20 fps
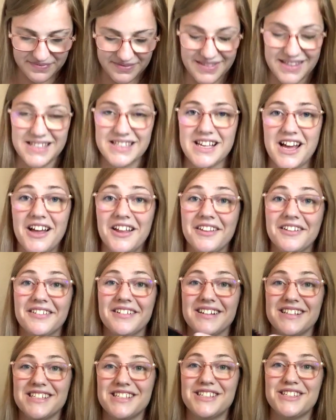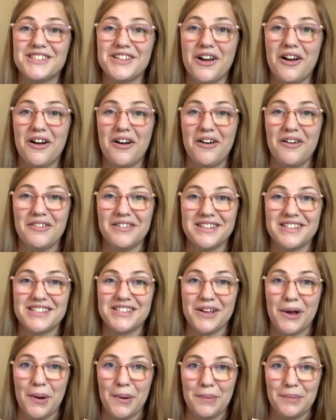This color is so,
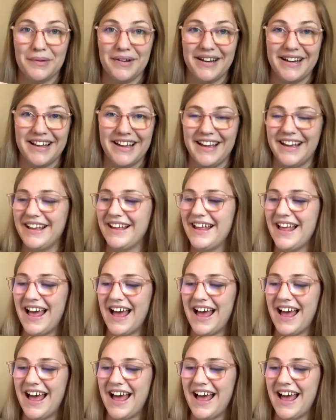so pretty.